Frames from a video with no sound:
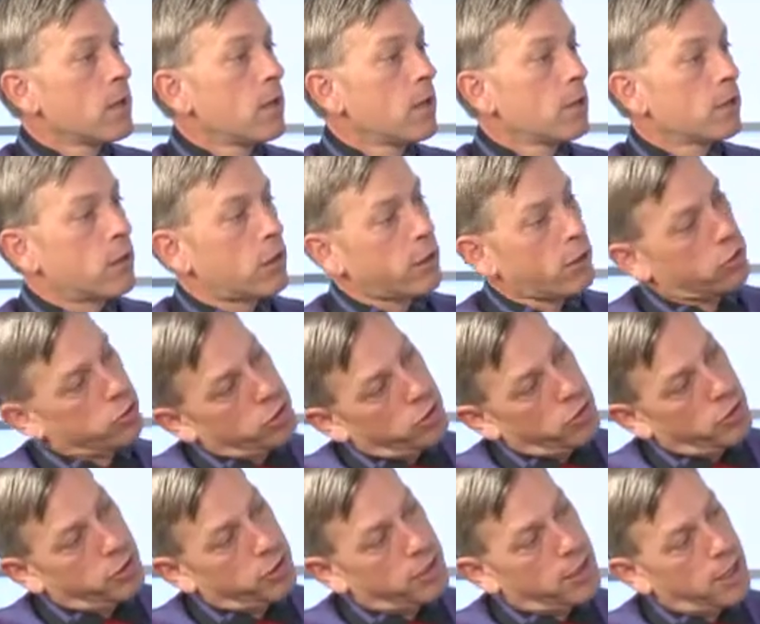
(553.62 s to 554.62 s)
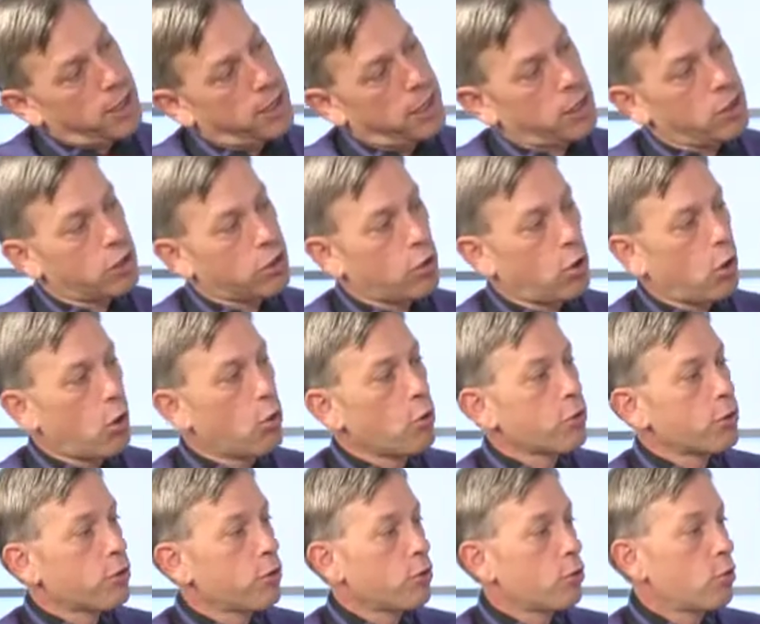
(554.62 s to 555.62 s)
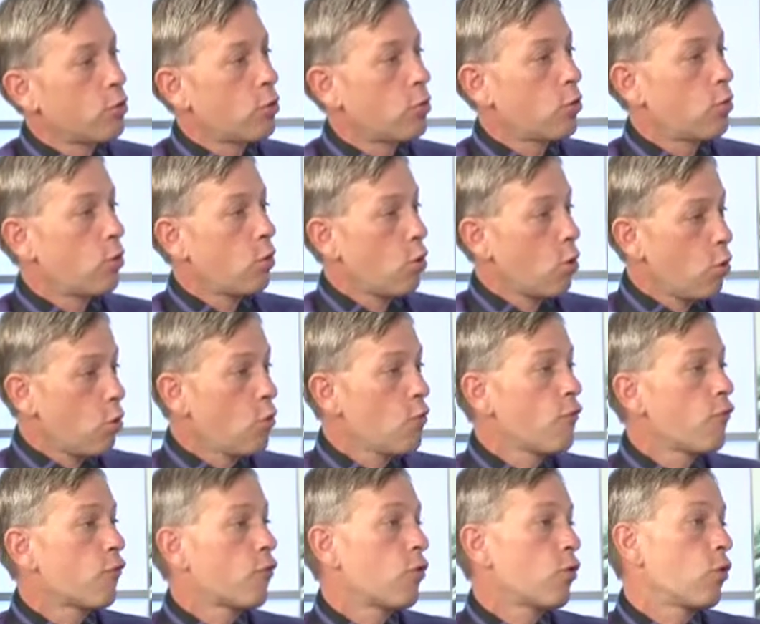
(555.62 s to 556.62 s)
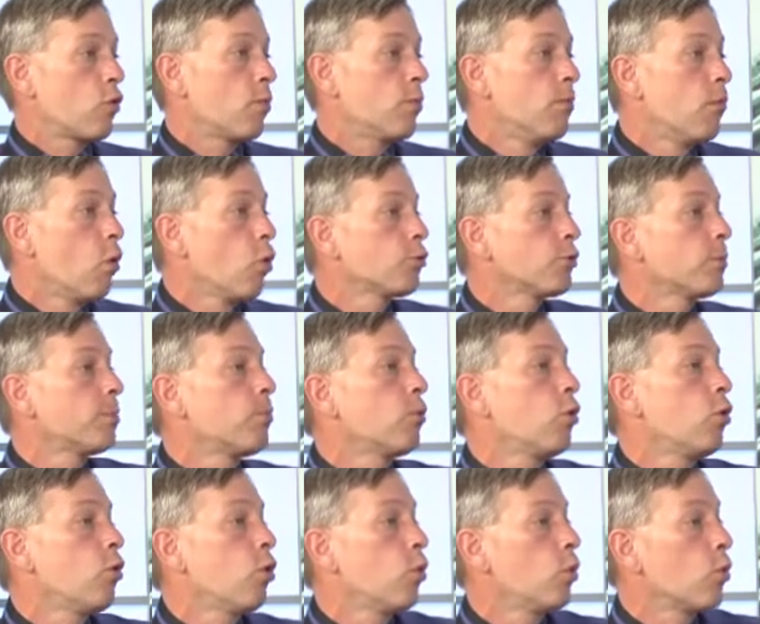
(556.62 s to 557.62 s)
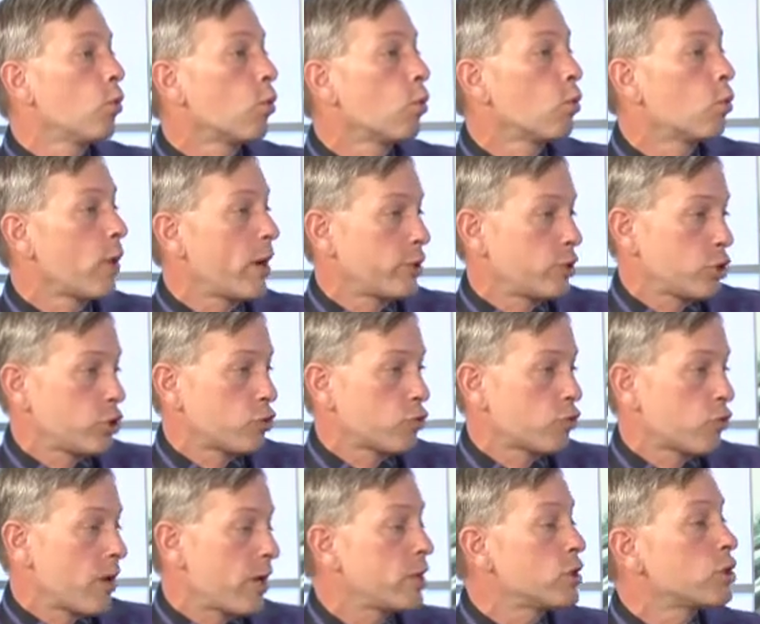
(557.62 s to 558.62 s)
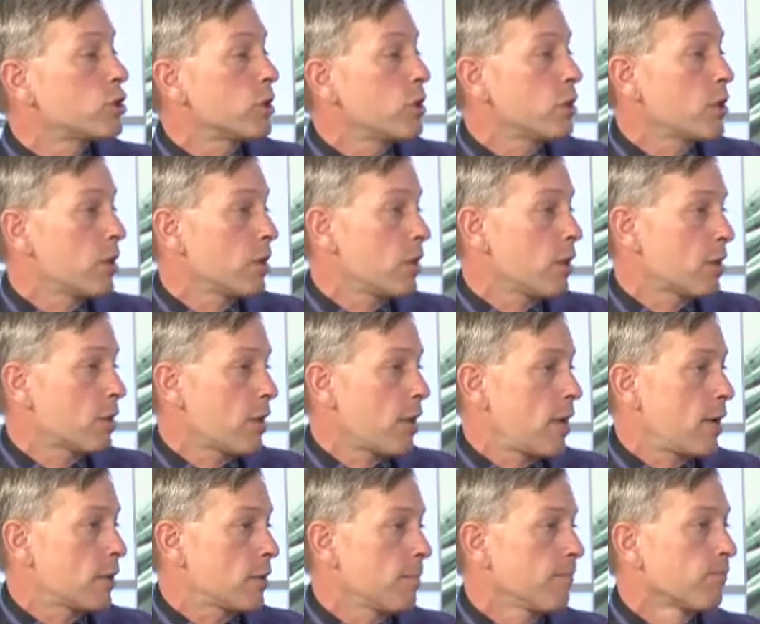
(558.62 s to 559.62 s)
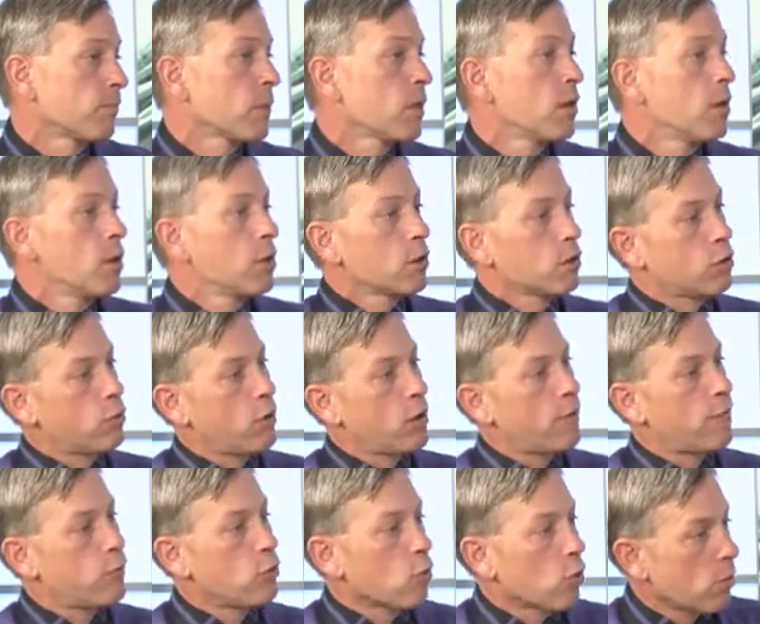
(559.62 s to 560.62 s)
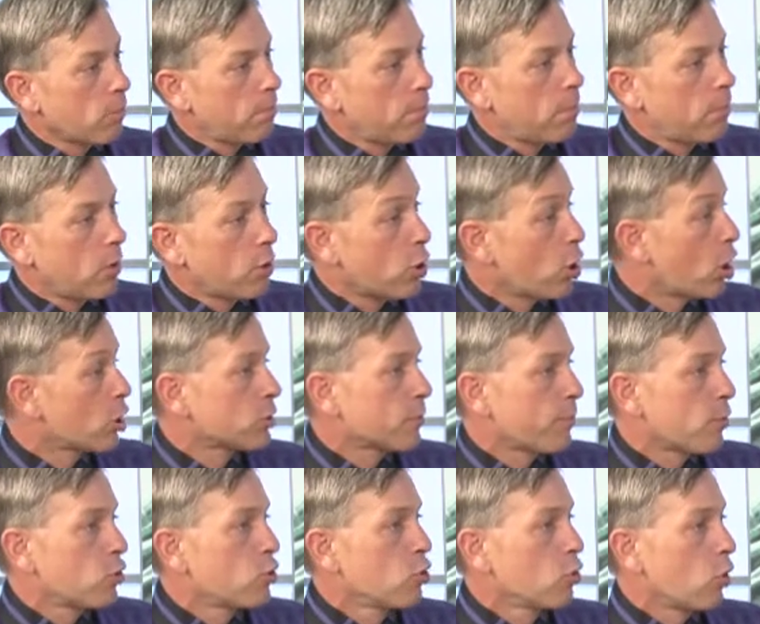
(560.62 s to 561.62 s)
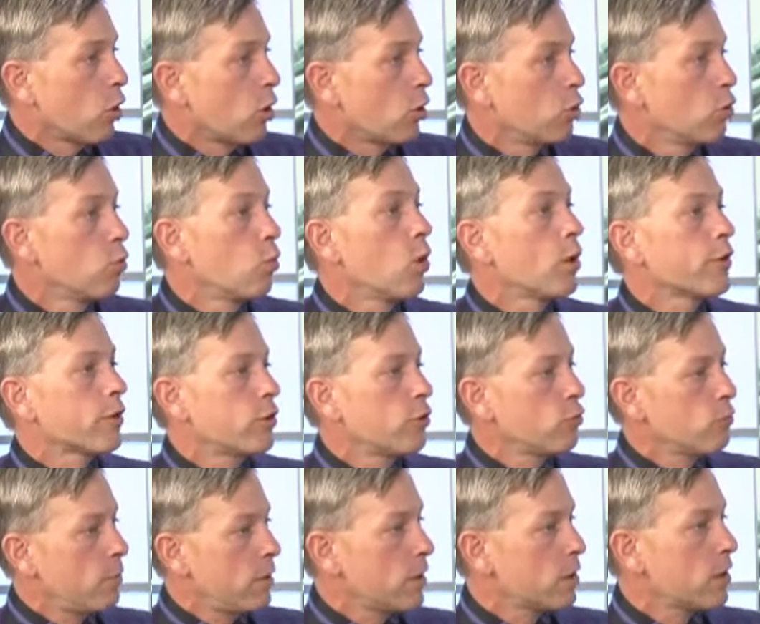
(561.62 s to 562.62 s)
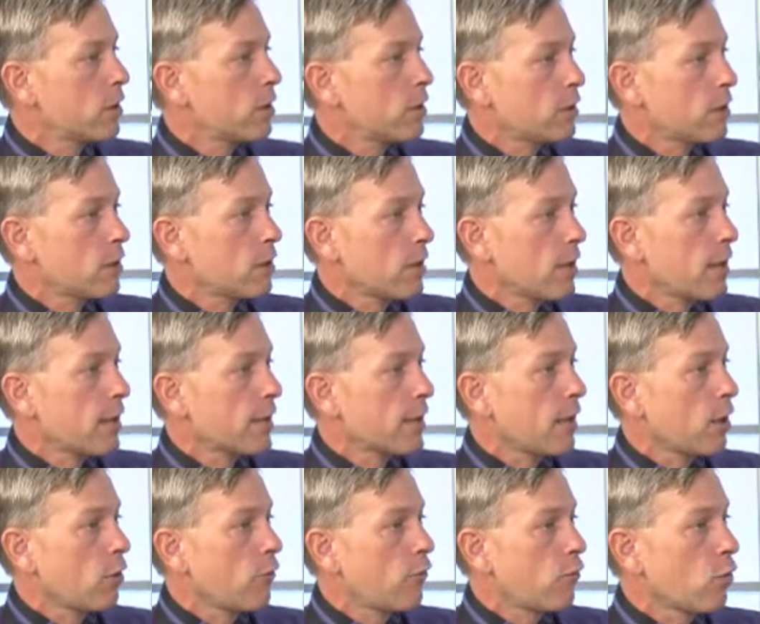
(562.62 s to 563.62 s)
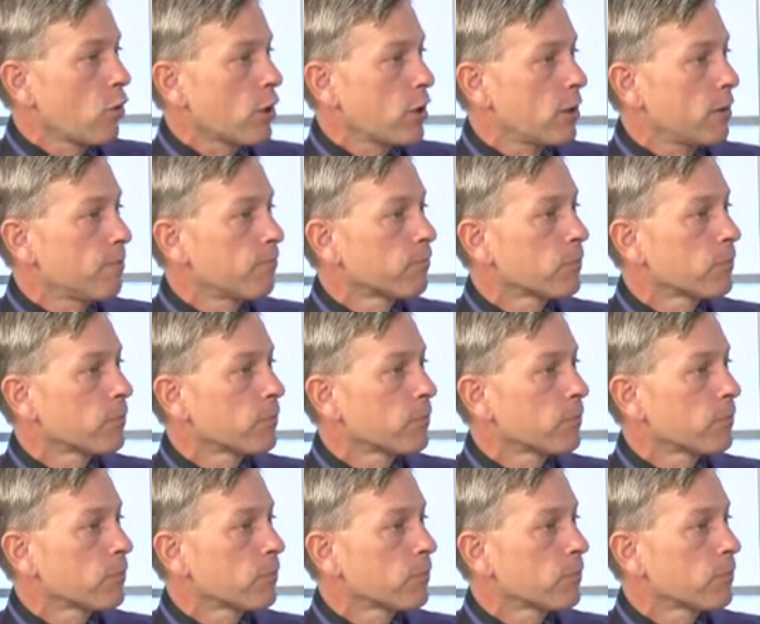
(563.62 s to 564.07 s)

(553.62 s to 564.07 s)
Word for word: The Secretary of State is also over multiple registrations in the state. So if you're an entrepreneur who wants to do business in the state of California,